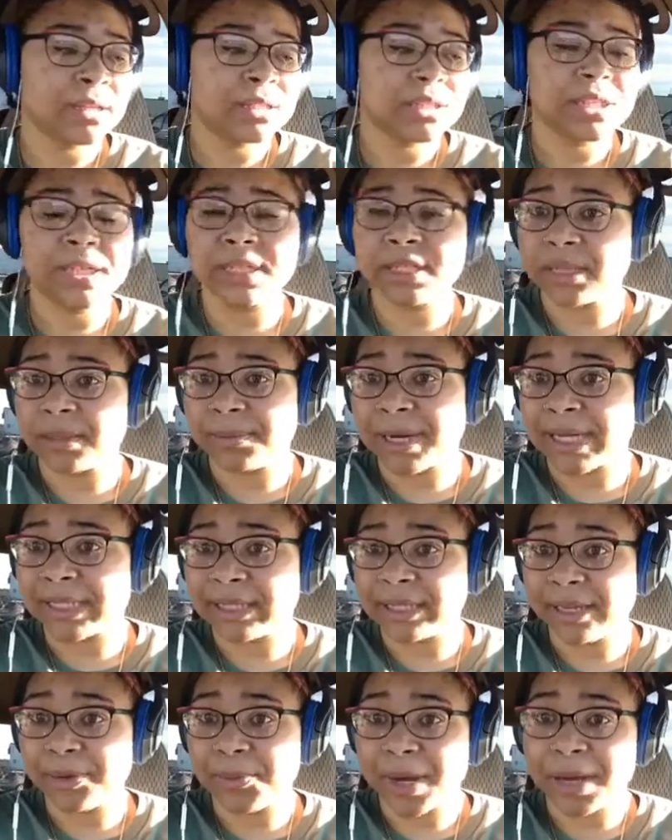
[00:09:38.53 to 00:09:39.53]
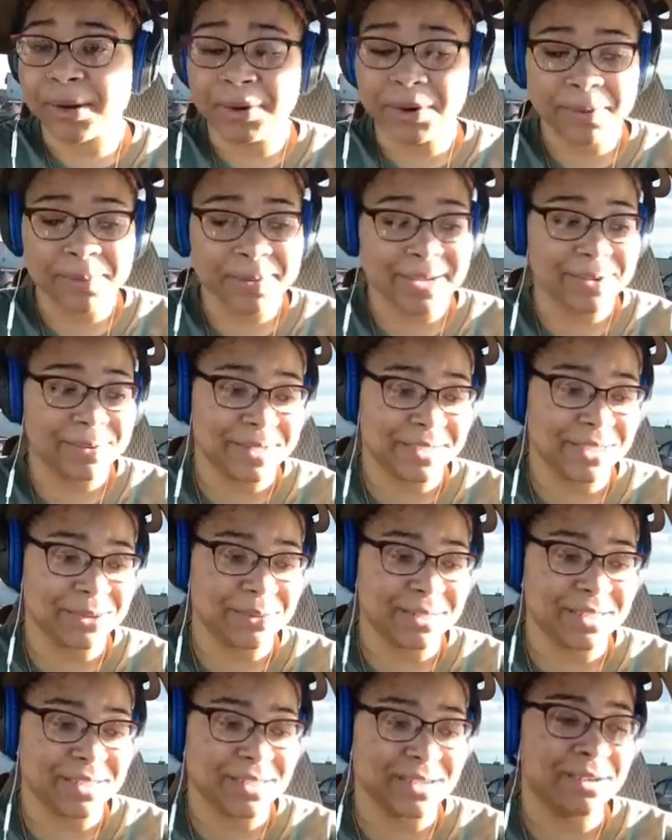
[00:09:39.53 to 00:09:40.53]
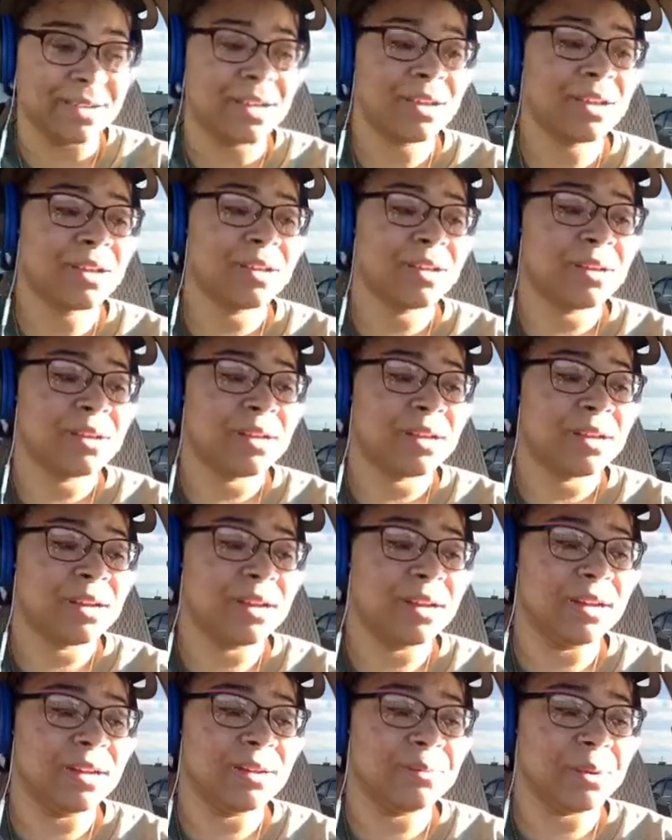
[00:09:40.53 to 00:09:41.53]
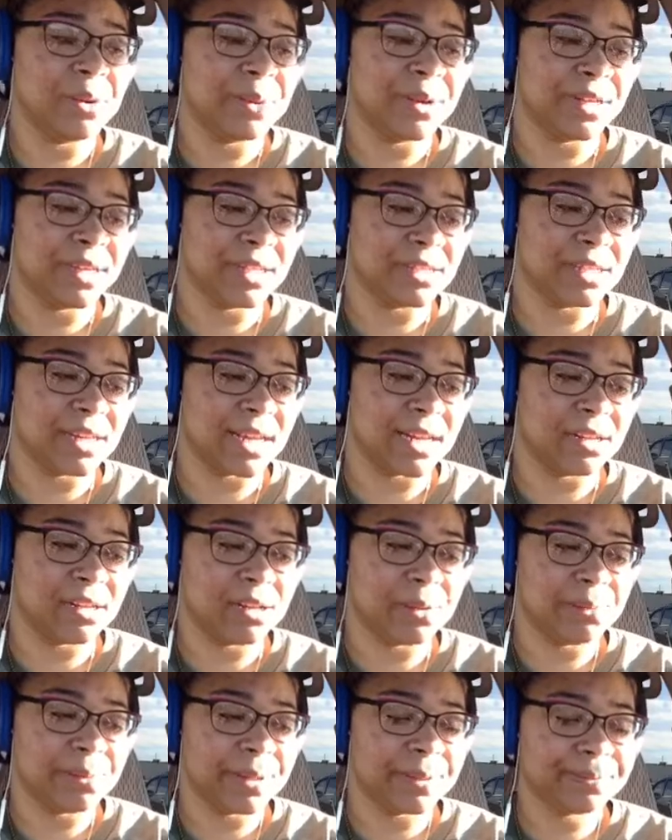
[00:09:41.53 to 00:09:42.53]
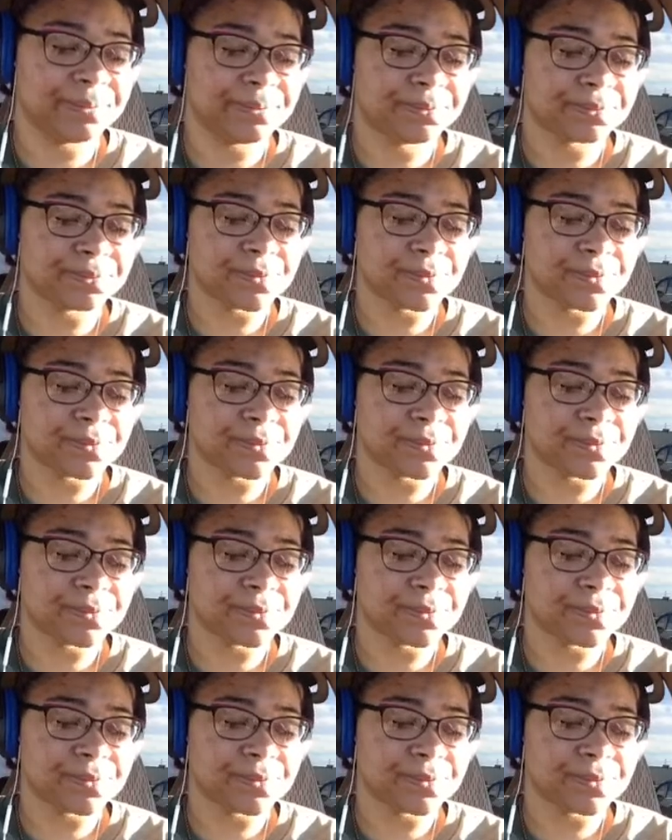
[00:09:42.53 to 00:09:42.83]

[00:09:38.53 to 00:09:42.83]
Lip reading: She ends up not telling white roommate where she went. So, but we'll get to that in a little bit.